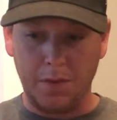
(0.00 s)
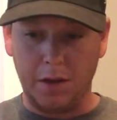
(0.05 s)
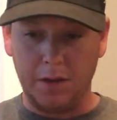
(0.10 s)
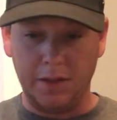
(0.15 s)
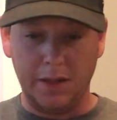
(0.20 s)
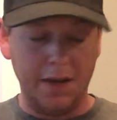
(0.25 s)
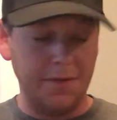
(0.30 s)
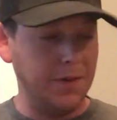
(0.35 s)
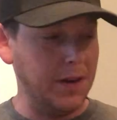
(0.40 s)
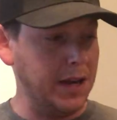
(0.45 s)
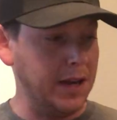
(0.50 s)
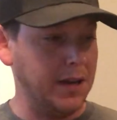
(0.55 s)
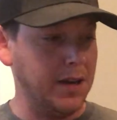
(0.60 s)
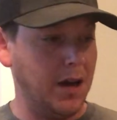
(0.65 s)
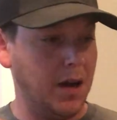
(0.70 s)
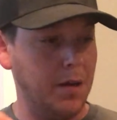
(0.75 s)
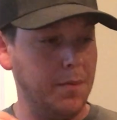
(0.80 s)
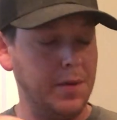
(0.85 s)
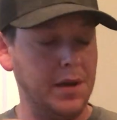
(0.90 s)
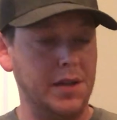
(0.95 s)
Leave any
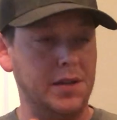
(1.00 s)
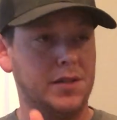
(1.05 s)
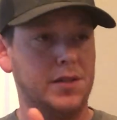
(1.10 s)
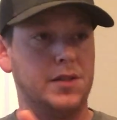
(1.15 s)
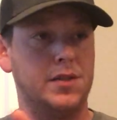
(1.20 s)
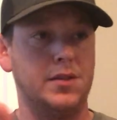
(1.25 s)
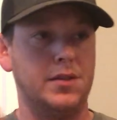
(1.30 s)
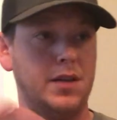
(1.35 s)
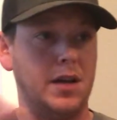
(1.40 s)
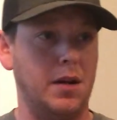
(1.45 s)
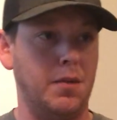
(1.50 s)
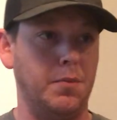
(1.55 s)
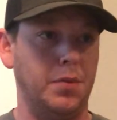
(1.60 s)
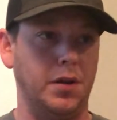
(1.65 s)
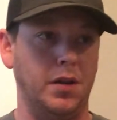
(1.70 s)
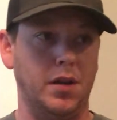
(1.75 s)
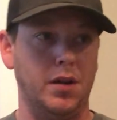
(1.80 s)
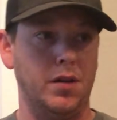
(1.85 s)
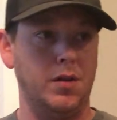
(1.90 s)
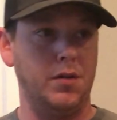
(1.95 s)
comments down
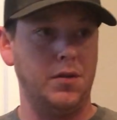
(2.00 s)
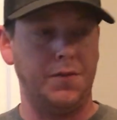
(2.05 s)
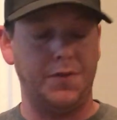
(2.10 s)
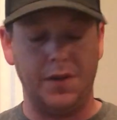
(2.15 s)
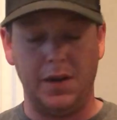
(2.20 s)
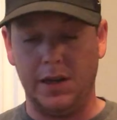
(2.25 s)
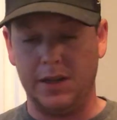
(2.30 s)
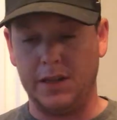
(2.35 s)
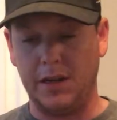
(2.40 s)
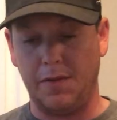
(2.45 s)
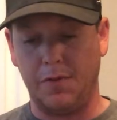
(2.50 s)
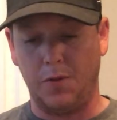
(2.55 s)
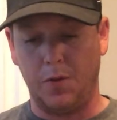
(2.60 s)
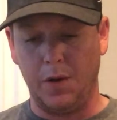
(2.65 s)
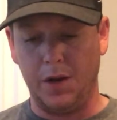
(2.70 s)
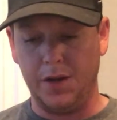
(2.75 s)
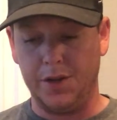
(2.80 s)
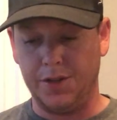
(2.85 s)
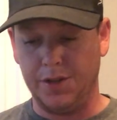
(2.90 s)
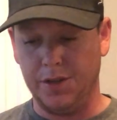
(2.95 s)
below if you guys have
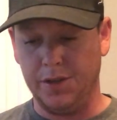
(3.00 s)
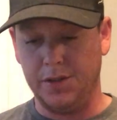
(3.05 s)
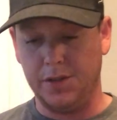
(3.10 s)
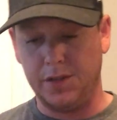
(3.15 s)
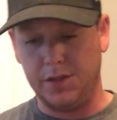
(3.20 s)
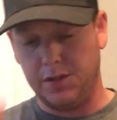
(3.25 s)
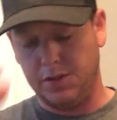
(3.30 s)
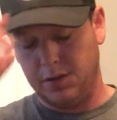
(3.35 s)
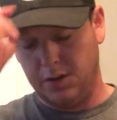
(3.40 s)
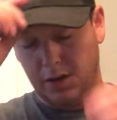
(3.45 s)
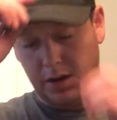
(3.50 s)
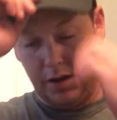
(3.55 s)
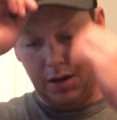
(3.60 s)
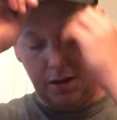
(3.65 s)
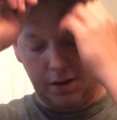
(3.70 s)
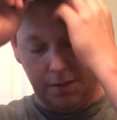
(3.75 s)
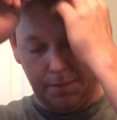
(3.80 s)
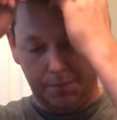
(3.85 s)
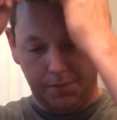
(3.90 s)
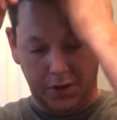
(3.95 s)
questions
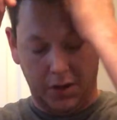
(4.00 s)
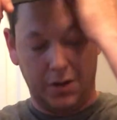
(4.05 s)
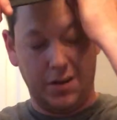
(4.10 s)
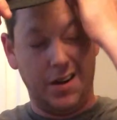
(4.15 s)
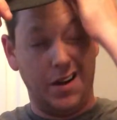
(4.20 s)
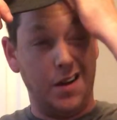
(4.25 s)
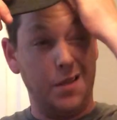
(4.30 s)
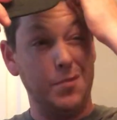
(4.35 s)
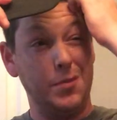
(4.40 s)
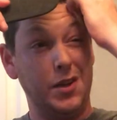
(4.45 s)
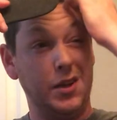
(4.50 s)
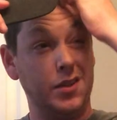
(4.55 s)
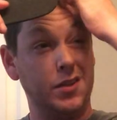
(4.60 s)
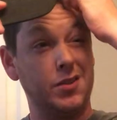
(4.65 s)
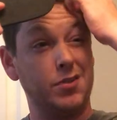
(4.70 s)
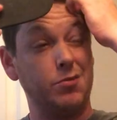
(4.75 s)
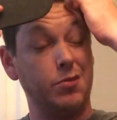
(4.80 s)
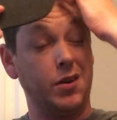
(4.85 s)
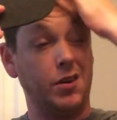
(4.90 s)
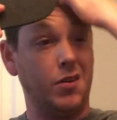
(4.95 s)
or
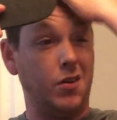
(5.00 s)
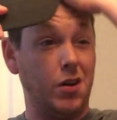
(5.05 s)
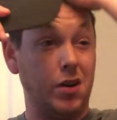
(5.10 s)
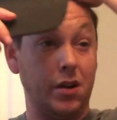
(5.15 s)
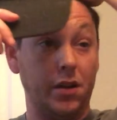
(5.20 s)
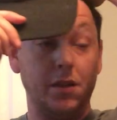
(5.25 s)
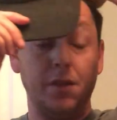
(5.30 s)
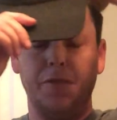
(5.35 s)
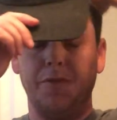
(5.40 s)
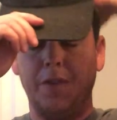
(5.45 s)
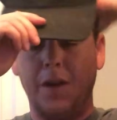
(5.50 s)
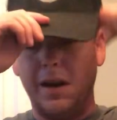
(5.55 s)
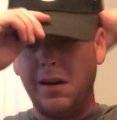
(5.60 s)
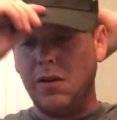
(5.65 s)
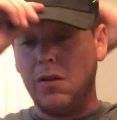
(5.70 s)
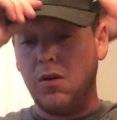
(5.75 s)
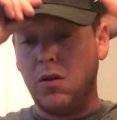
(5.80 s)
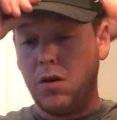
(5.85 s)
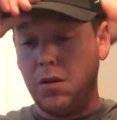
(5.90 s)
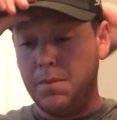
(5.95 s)
comments regarding the
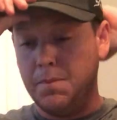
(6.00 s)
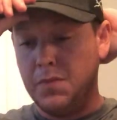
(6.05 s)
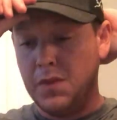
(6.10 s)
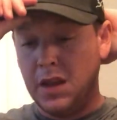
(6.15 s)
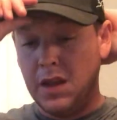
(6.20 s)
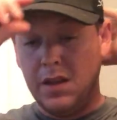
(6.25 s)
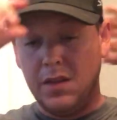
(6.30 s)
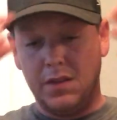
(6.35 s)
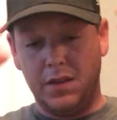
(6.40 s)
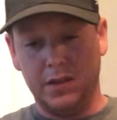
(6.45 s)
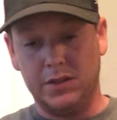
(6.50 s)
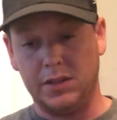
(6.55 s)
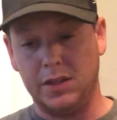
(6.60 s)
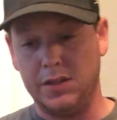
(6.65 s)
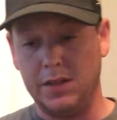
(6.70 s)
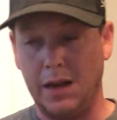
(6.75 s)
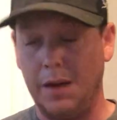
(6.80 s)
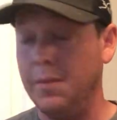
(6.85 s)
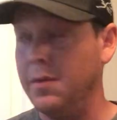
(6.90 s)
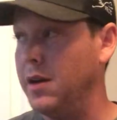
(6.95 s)
firearm. This
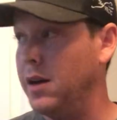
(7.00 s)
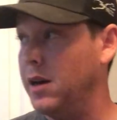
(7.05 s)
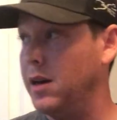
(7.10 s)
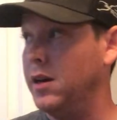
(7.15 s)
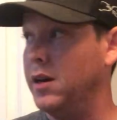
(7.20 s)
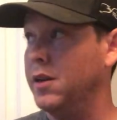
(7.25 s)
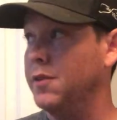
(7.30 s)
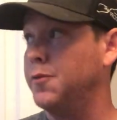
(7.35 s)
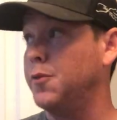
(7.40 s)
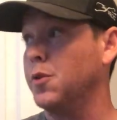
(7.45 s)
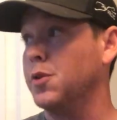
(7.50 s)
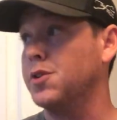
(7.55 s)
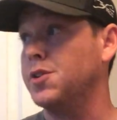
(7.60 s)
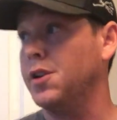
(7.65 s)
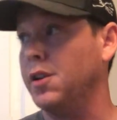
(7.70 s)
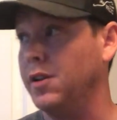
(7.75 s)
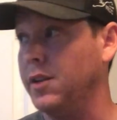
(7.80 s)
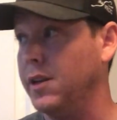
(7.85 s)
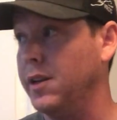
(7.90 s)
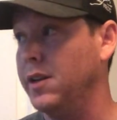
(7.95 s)
is,
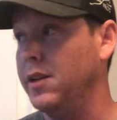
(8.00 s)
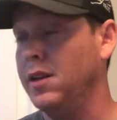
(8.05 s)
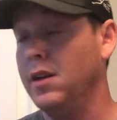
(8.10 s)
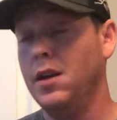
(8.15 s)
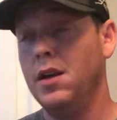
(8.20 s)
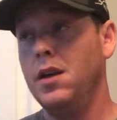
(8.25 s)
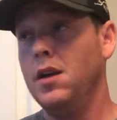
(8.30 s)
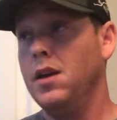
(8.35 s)
unfortunately,